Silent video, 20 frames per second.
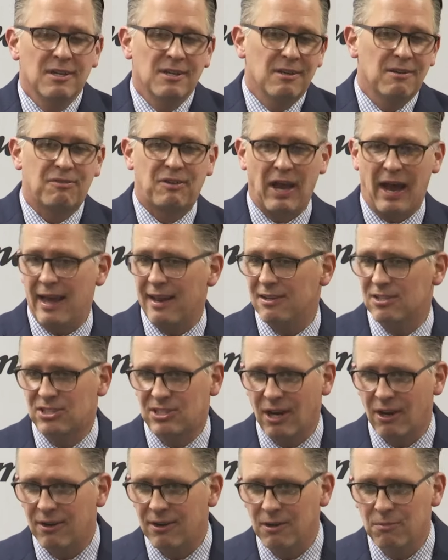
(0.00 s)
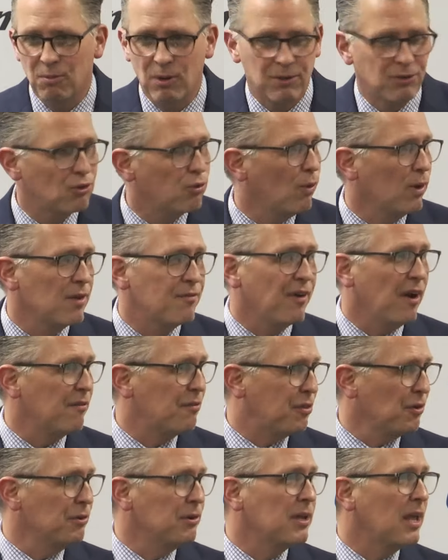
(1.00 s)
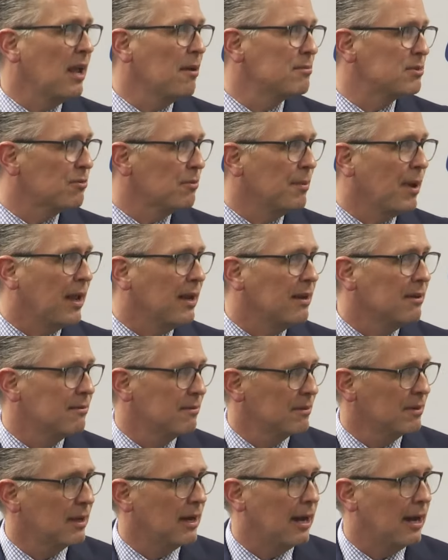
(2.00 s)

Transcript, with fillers: have kind of started with 25, 30 games remaining.